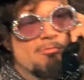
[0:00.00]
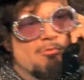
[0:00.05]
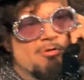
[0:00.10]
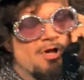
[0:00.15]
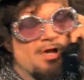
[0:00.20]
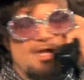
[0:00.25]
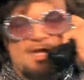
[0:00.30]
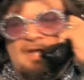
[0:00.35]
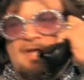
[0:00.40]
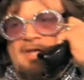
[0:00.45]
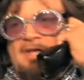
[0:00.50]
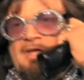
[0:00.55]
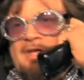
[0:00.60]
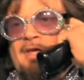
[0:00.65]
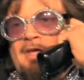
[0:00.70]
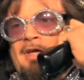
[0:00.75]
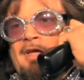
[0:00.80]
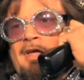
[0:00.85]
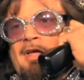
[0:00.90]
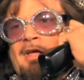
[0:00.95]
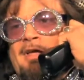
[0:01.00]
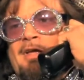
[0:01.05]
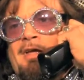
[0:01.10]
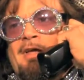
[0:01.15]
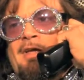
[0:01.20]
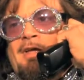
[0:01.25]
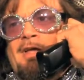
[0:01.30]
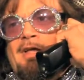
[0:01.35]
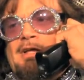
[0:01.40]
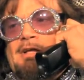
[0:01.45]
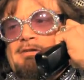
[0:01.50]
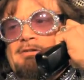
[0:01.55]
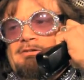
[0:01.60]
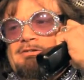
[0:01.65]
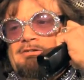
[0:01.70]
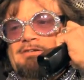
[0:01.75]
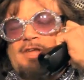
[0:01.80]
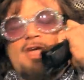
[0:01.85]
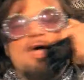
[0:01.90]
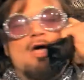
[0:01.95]
Well...
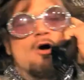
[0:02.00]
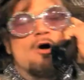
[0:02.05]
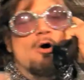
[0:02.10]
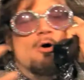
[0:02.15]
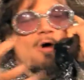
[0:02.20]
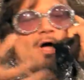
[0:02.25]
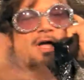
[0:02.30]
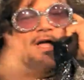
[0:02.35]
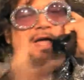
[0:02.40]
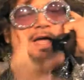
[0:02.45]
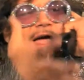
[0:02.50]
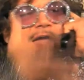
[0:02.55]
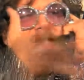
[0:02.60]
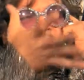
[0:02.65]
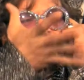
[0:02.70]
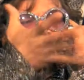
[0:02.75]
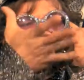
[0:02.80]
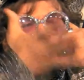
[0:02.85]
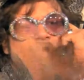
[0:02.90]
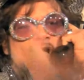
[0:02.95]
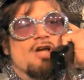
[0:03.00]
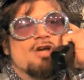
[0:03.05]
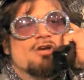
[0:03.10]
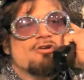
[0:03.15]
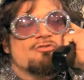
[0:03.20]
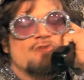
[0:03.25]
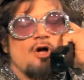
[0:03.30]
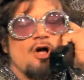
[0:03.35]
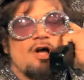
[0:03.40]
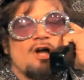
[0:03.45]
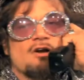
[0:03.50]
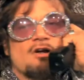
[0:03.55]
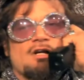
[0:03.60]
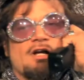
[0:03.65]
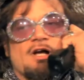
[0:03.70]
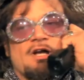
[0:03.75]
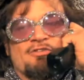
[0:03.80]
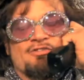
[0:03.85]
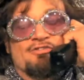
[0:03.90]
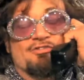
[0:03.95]
No, I didn't call your daughter
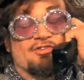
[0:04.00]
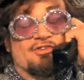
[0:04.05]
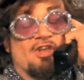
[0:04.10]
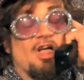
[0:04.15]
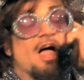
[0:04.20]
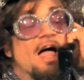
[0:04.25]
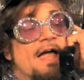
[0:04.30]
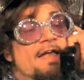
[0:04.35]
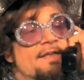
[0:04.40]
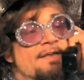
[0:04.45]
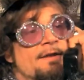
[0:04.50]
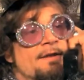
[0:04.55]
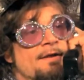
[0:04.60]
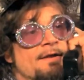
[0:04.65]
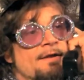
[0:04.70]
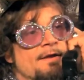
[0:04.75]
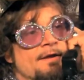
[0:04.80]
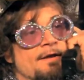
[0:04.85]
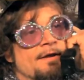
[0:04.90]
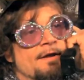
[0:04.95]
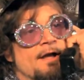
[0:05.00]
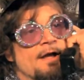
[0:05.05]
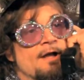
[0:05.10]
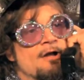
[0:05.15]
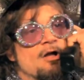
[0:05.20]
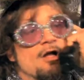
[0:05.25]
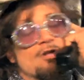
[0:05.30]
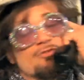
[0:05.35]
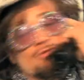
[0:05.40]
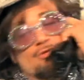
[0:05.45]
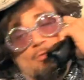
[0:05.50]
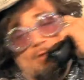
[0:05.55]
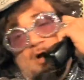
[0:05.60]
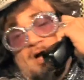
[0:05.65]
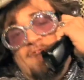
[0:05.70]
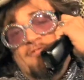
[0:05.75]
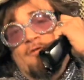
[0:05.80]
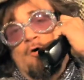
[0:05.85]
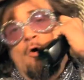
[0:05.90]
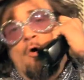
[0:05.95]
a slut. I called your
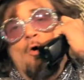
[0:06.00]
wife a